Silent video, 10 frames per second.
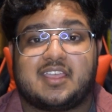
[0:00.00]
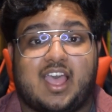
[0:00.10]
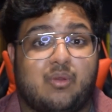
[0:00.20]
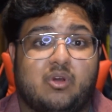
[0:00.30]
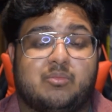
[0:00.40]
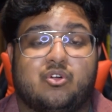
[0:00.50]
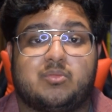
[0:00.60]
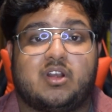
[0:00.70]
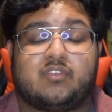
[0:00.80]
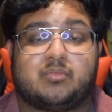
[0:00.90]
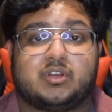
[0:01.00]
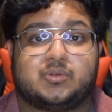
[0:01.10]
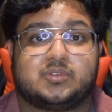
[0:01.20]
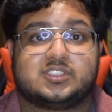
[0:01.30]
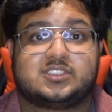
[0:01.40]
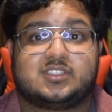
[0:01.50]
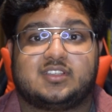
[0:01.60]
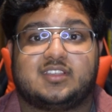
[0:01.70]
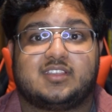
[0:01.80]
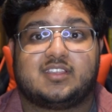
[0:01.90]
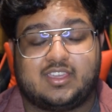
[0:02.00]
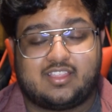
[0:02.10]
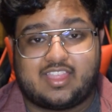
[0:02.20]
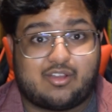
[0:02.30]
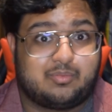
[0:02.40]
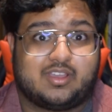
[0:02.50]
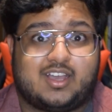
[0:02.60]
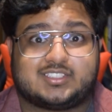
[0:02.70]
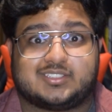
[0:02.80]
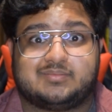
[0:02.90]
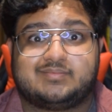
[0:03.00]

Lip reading: I want more Marvel prequels. That would be awesome.